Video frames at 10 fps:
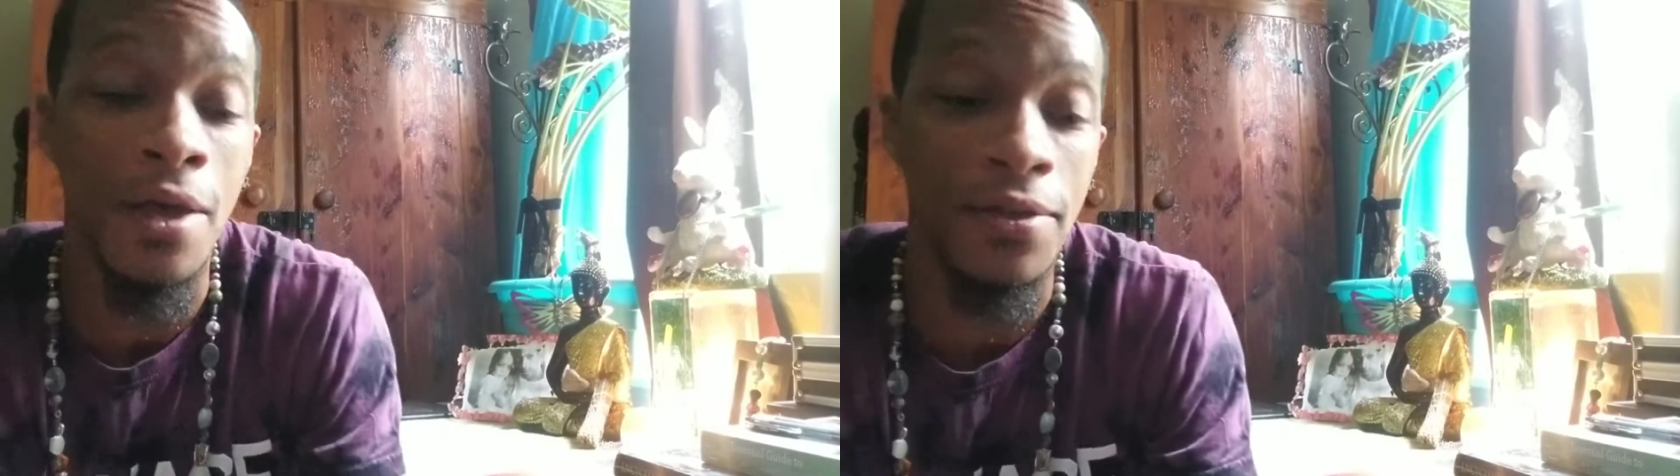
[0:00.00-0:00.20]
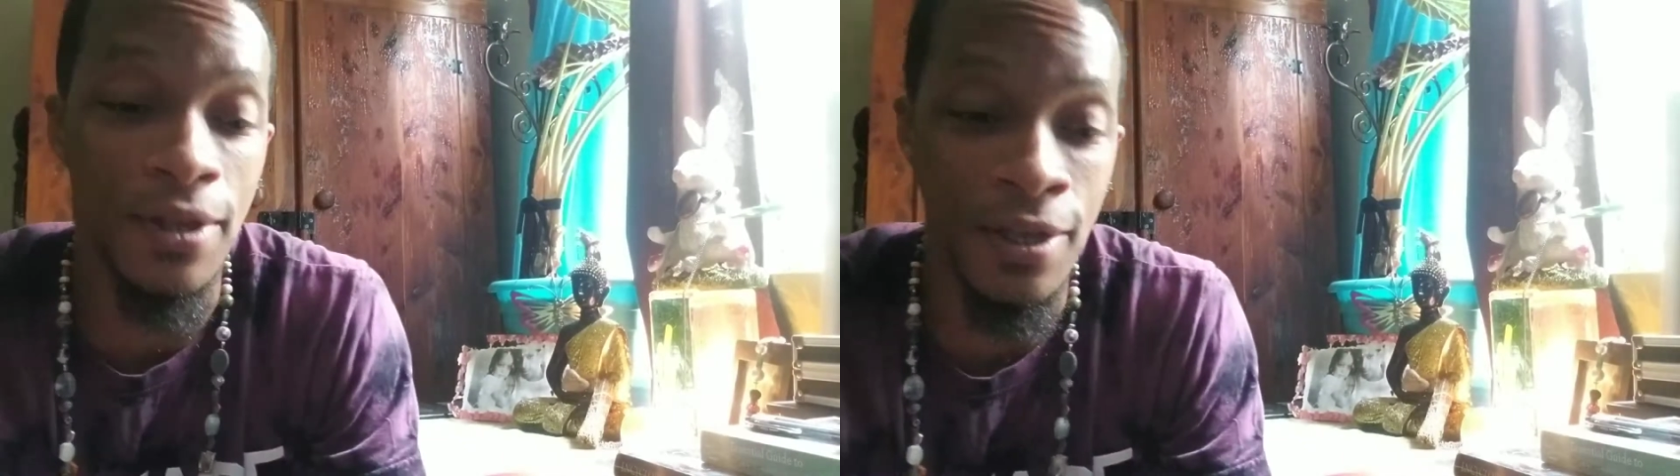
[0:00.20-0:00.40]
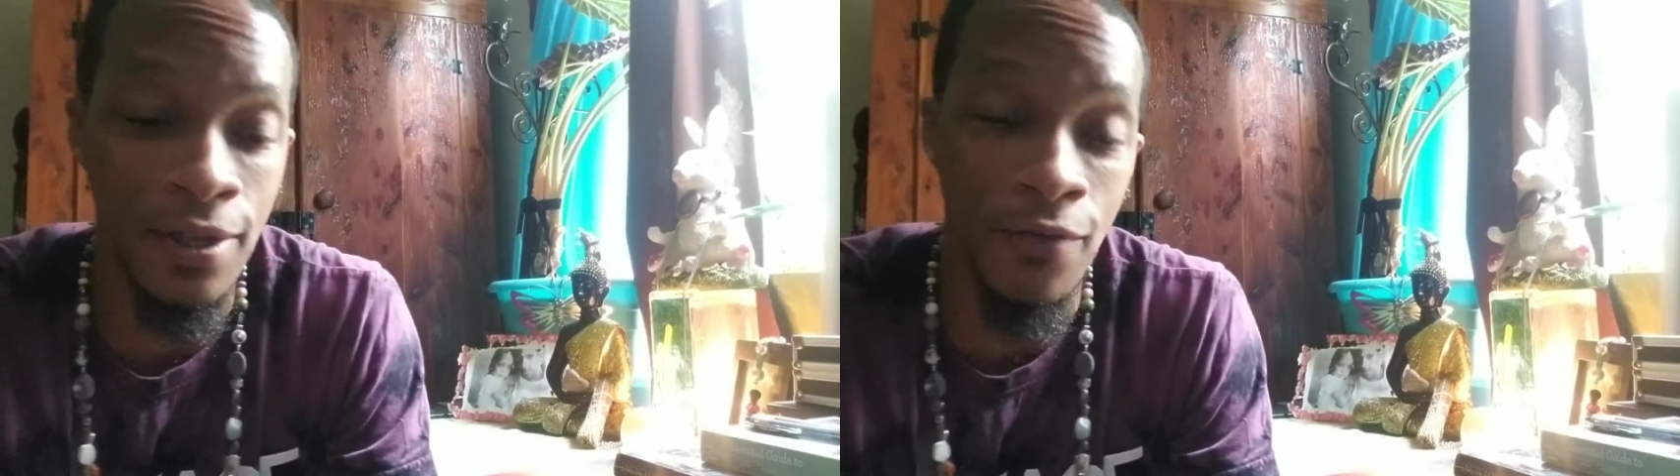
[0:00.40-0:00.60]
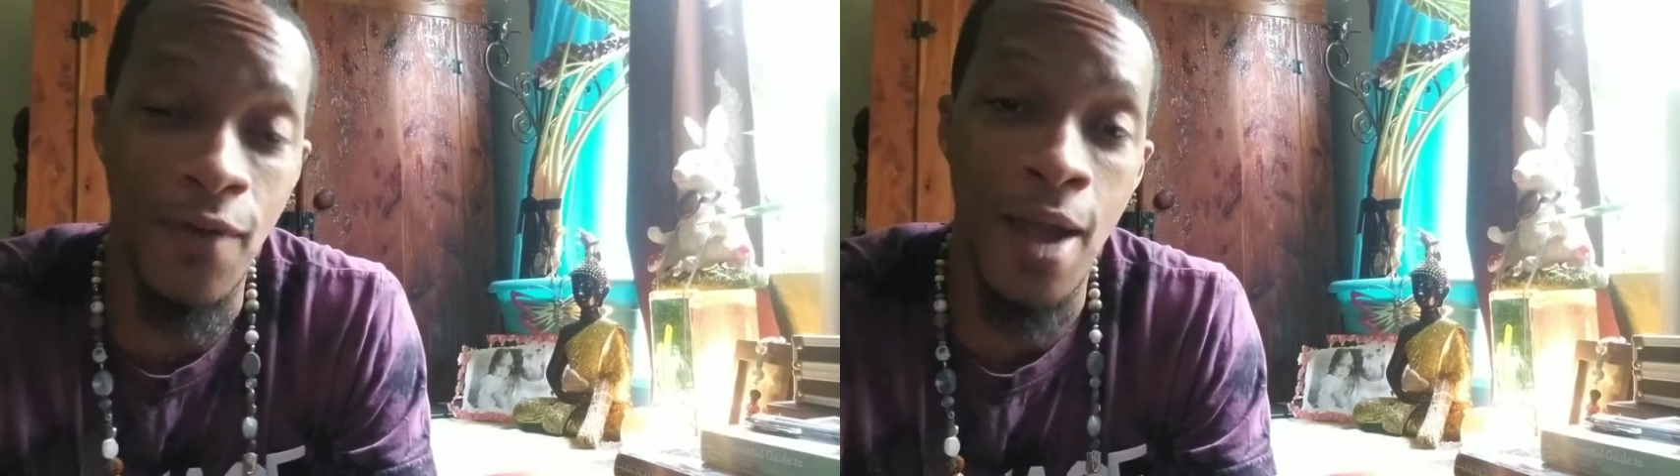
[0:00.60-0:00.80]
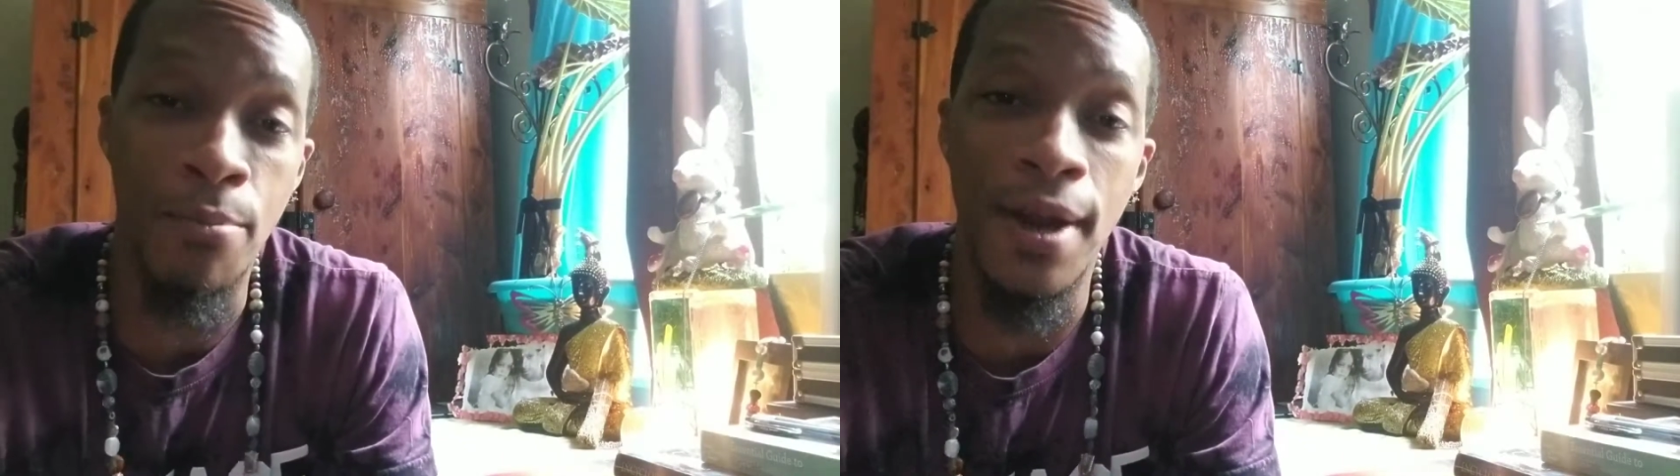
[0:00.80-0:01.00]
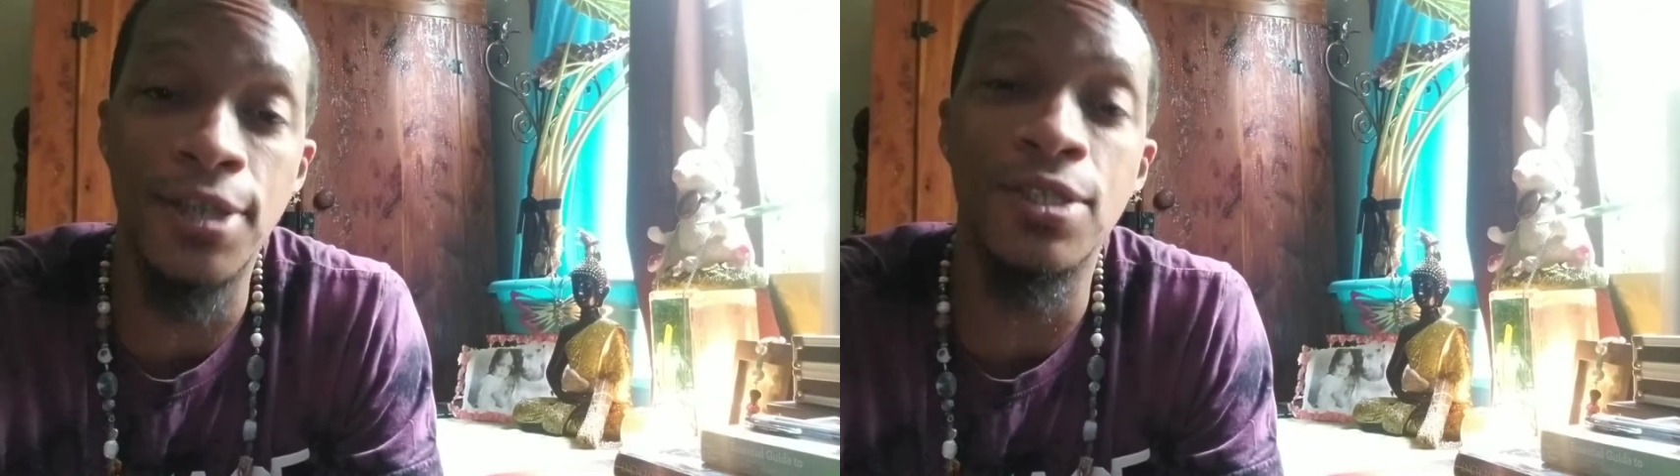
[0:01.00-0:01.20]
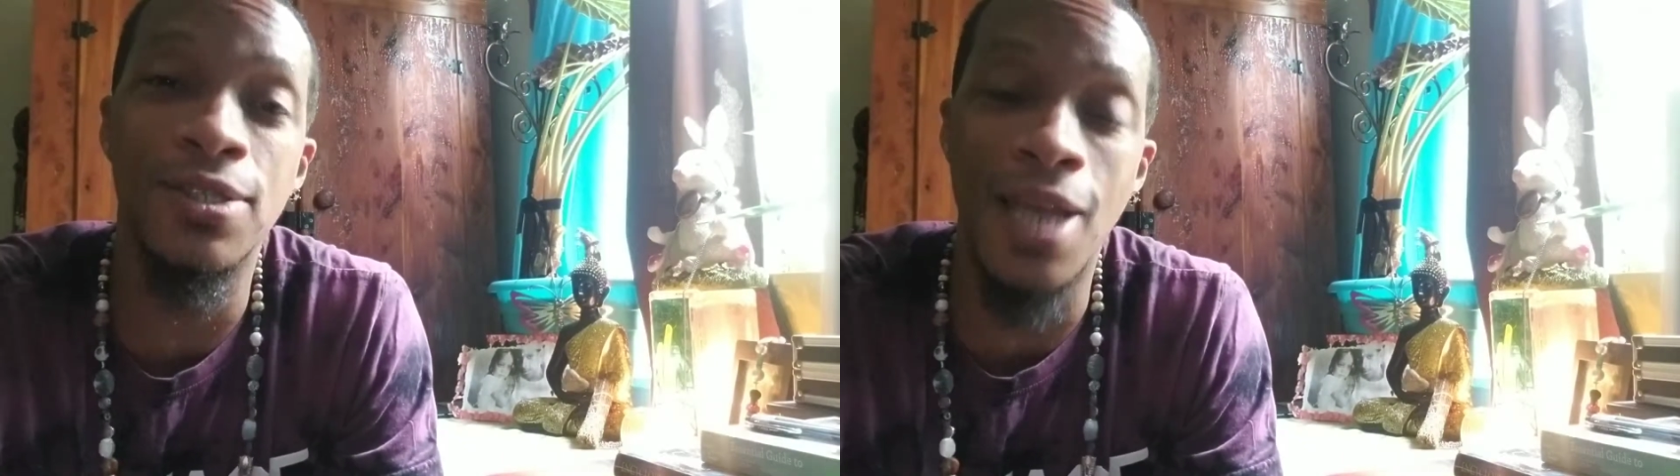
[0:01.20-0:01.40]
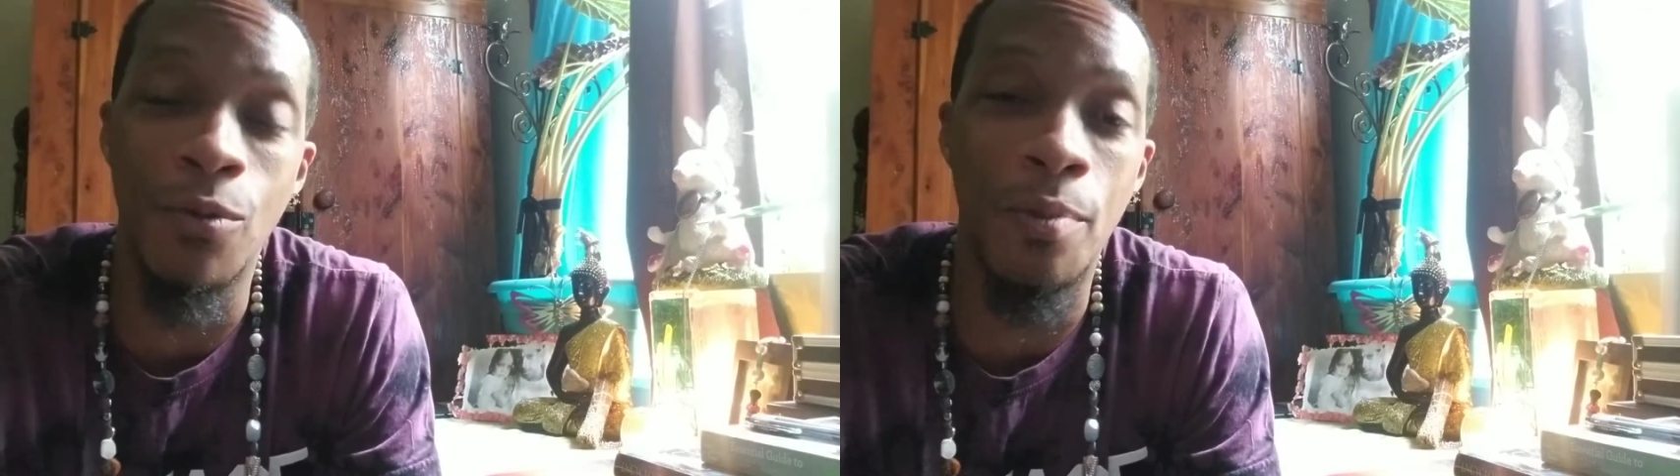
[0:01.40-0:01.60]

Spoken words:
the vibrations that we're